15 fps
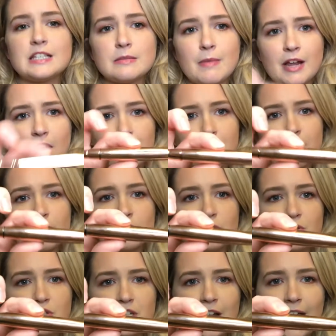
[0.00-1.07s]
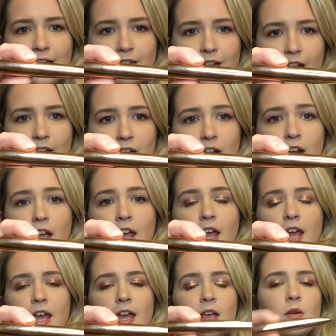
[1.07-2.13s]
Makeup Revolution eyeliner.
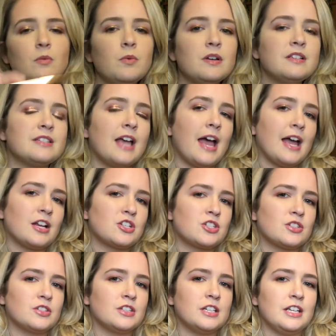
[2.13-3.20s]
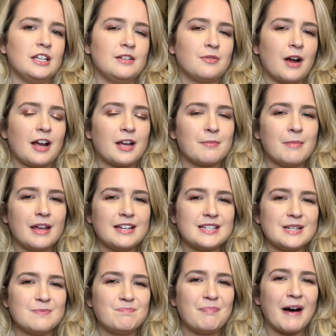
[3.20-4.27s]
It was actually
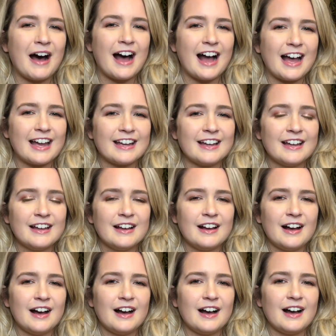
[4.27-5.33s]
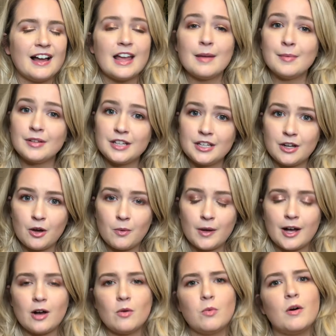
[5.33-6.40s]
recommended by Emily
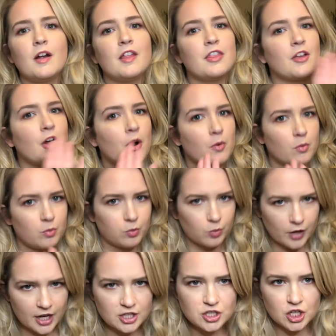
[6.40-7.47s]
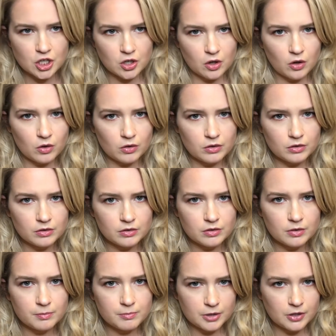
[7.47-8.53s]
Noel, one of the original
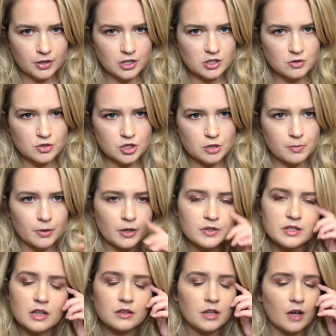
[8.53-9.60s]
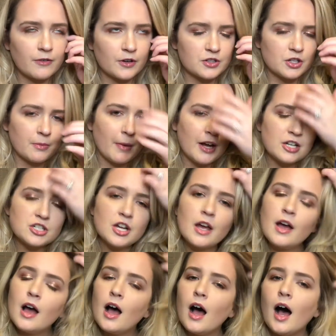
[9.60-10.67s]
beauty YouTubers. Love her so much.
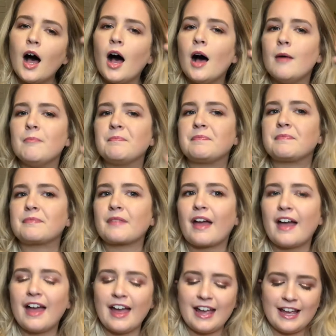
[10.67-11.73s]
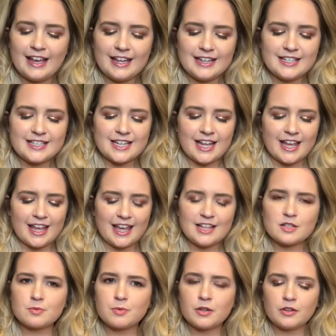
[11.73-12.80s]
And
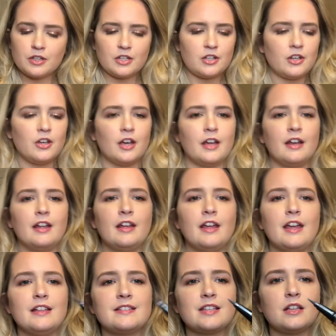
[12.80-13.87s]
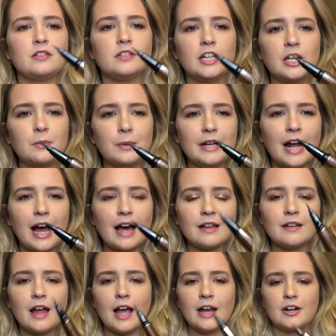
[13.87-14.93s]
it's really good. It's a liquid
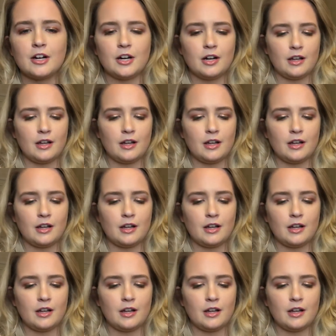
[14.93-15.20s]
eyeliner.